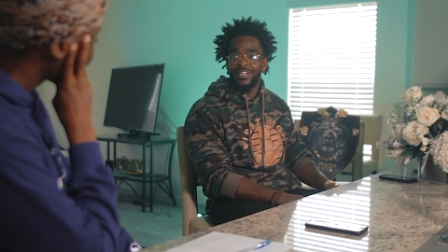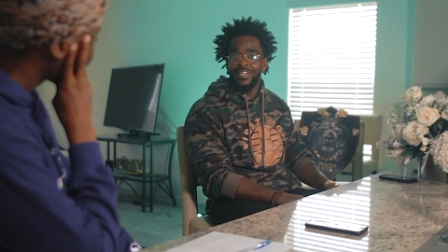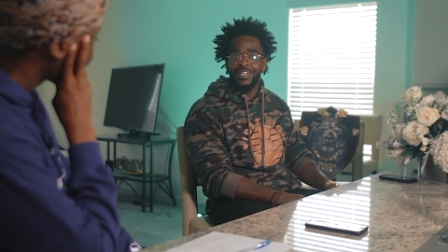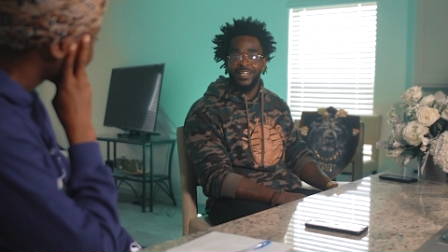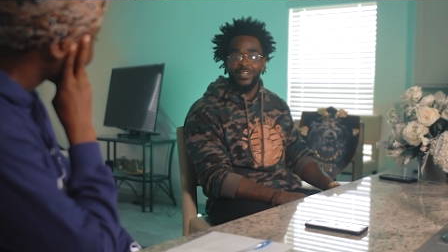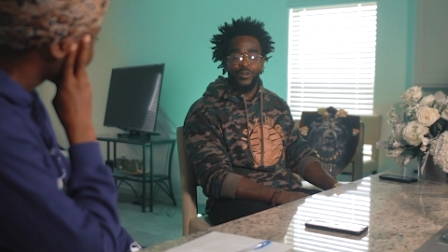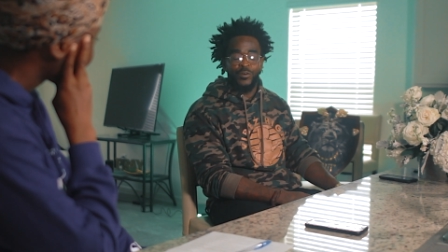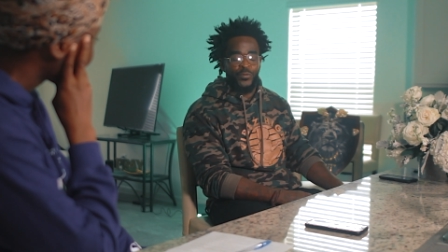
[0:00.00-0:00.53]

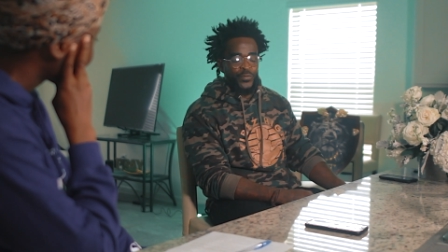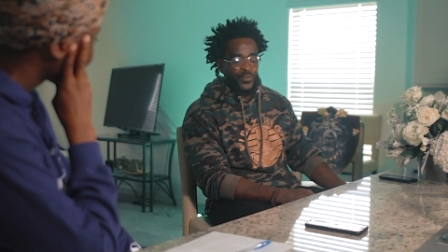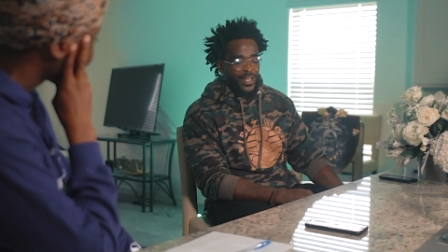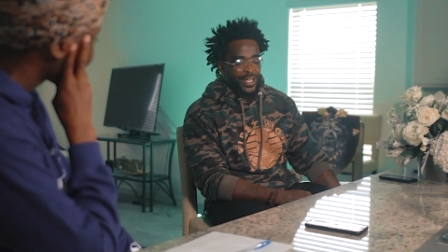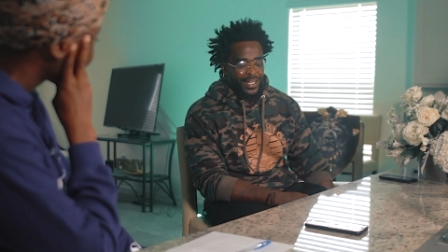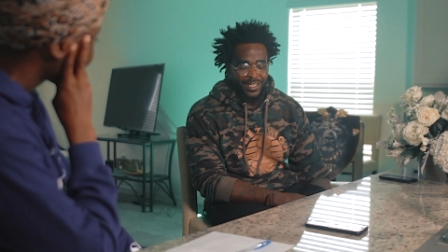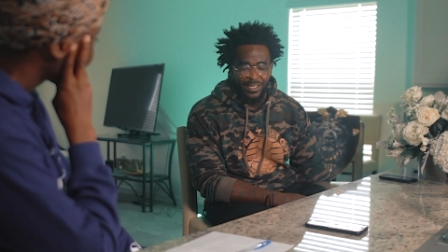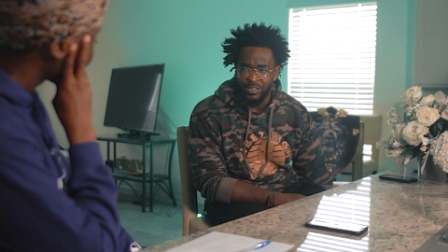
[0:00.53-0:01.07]
and the
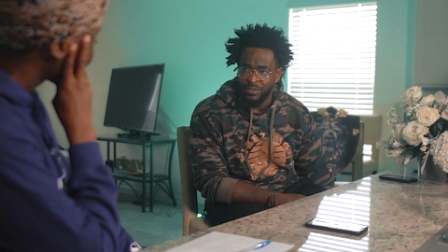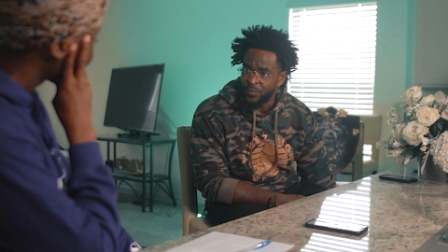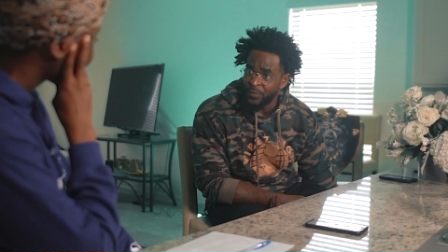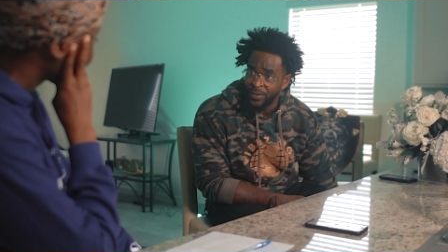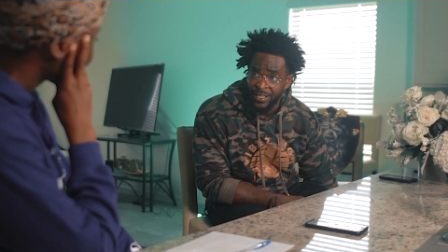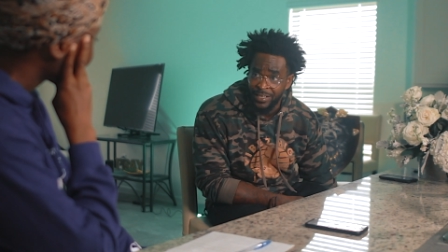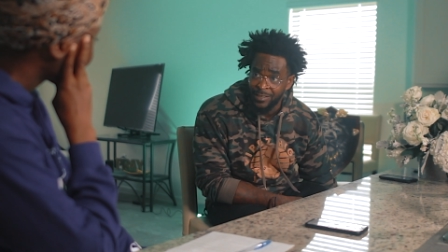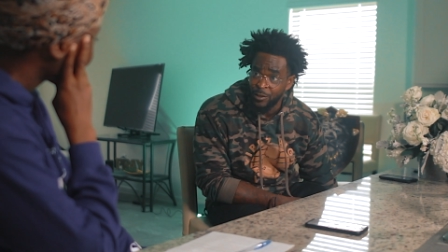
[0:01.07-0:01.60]
effect, the
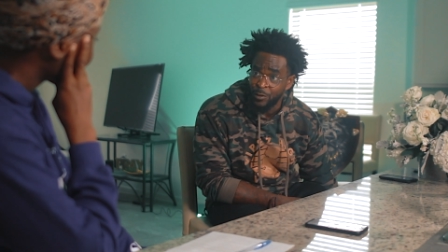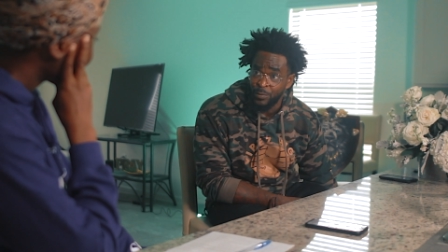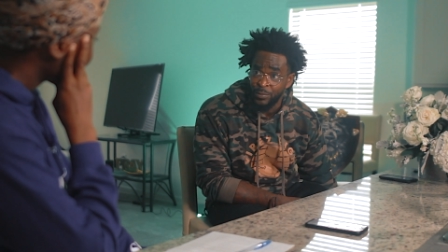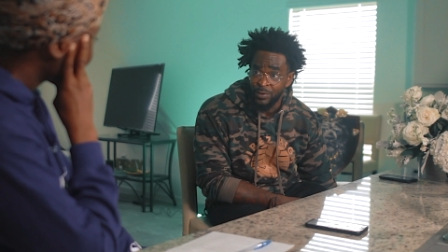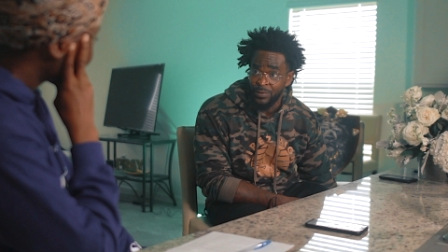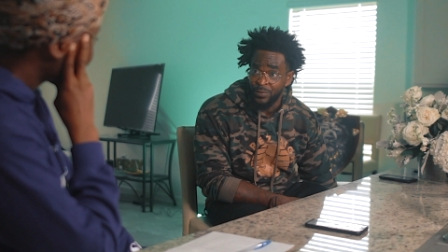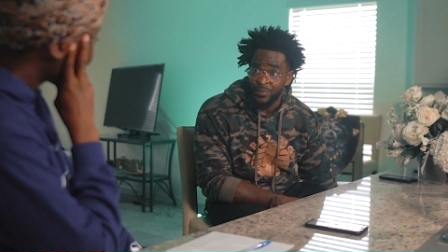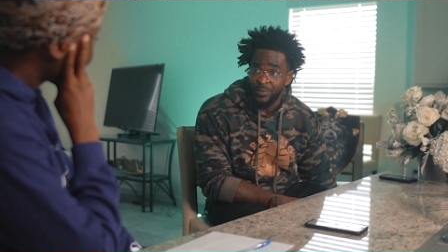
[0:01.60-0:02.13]
effect is so
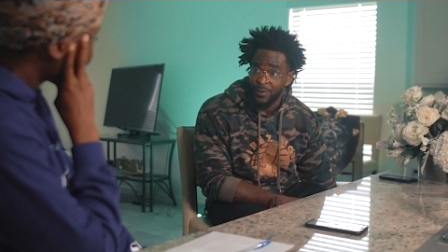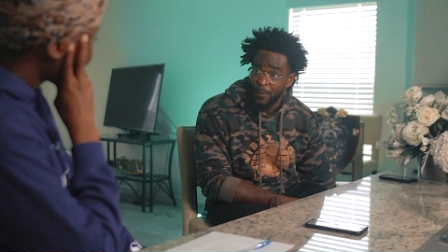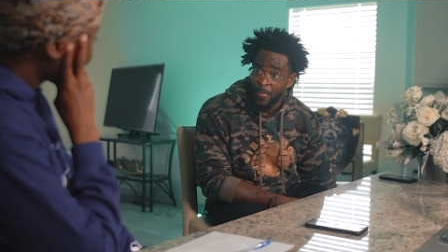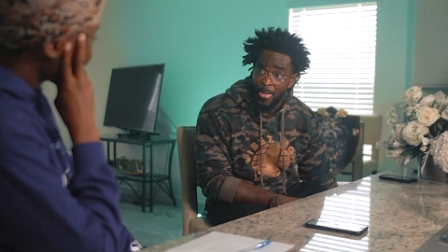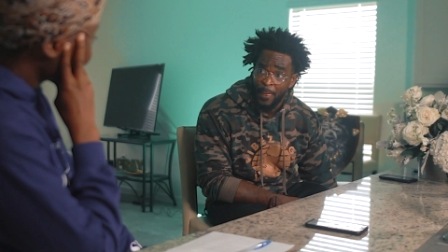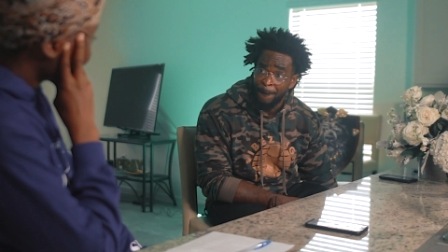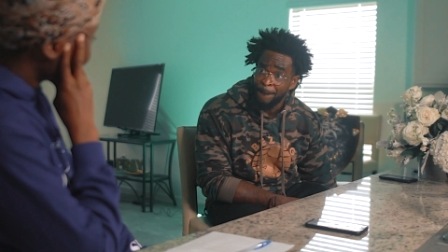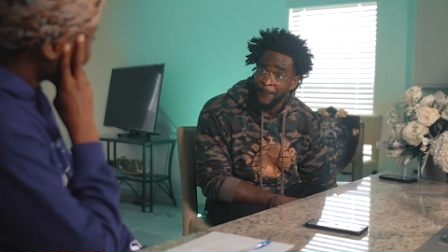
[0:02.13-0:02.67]
beautiful.
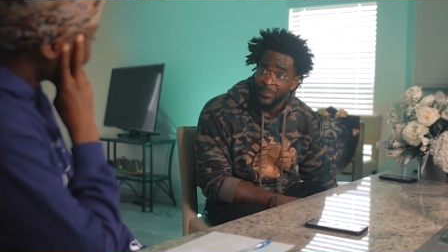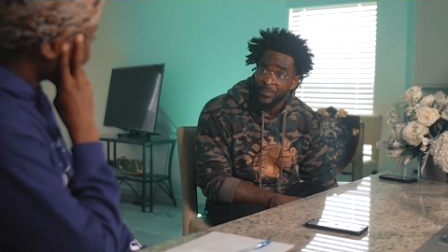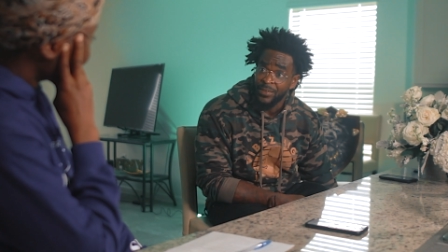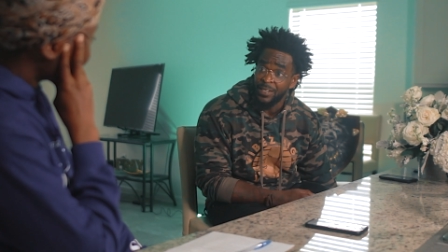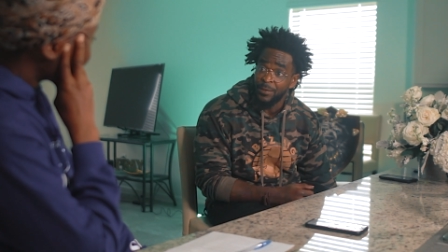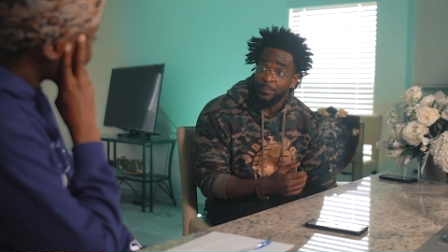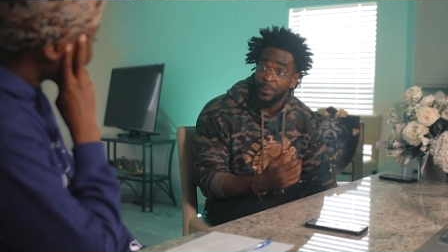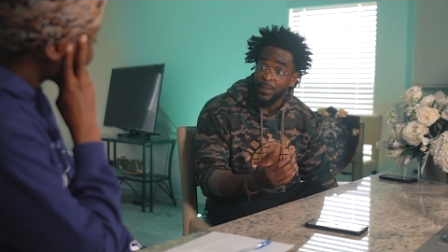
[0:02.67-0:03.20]

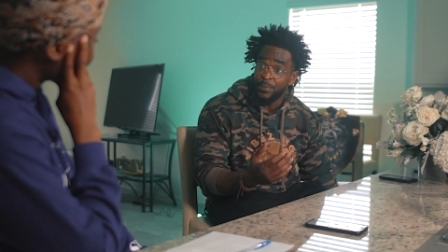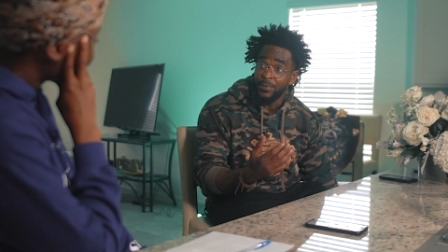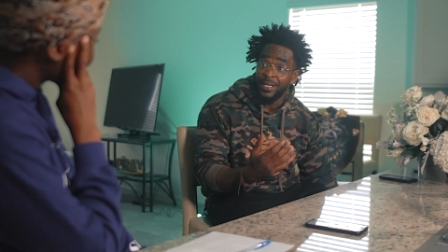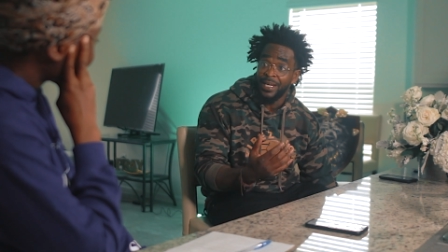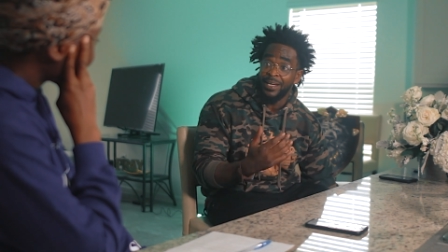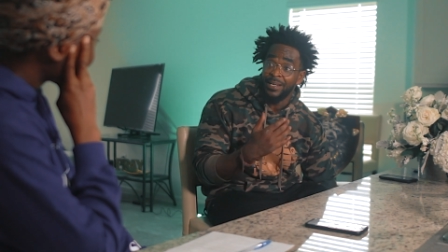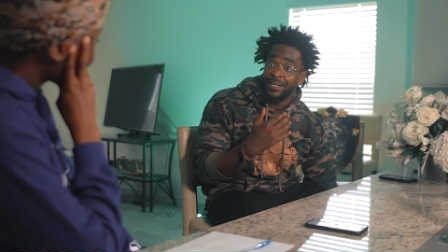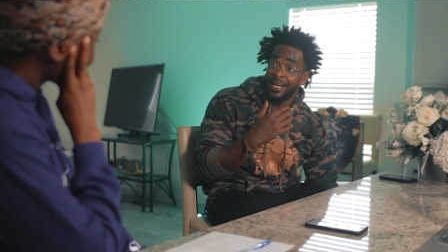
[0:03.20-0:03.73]
The people
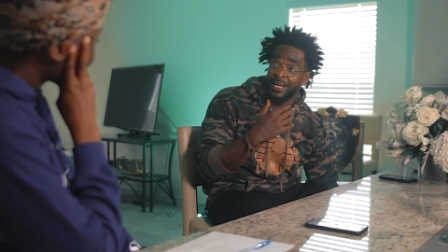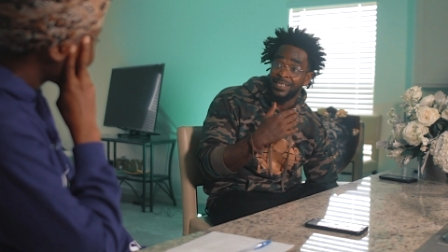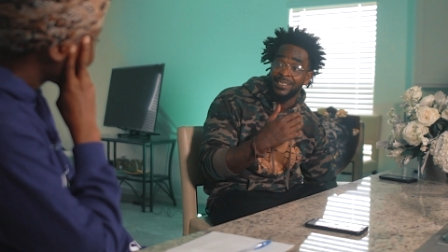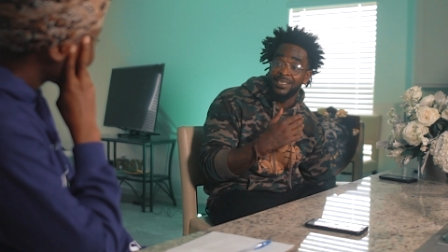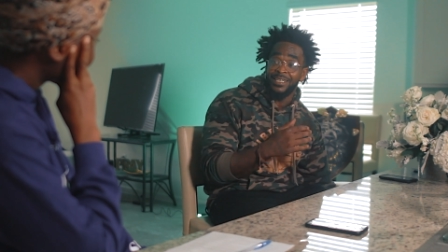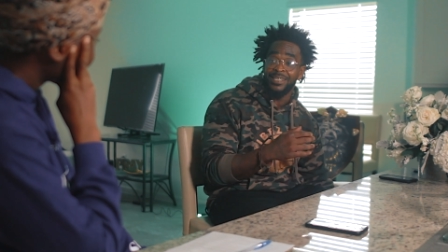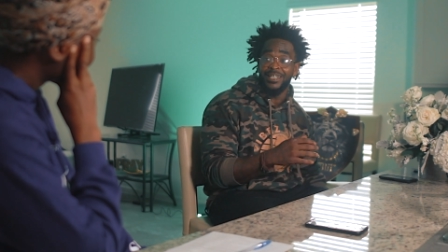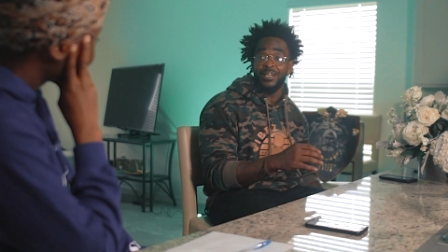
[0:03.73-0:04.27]
that I
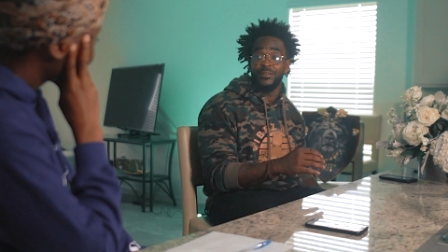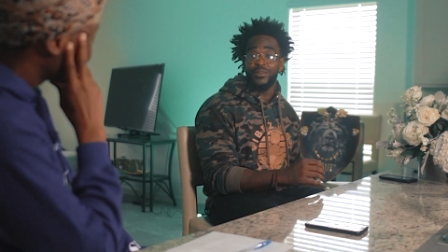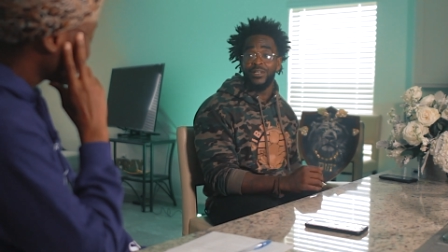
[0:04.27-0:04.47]
see